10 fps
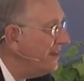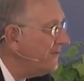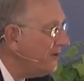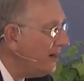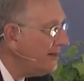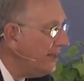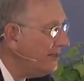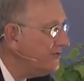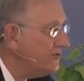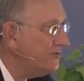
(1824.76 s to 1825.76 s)
If God
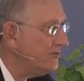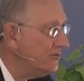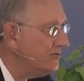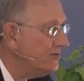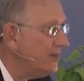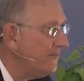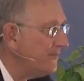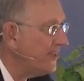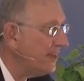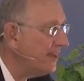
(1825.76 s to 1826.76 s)
tells you to do
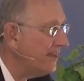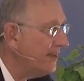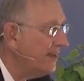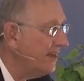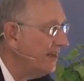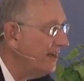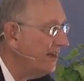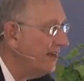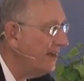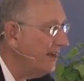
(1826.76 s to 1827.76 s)
something
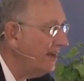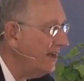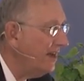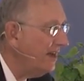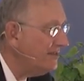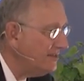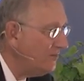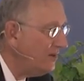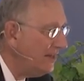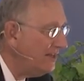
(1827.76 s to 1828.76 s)
and
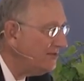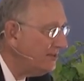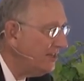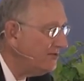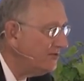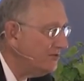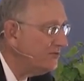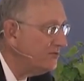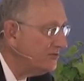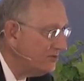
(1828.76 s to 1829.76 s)
someone else tells you
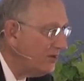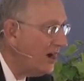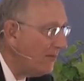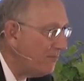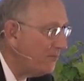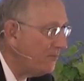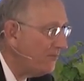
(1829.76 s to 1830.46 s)
to stop,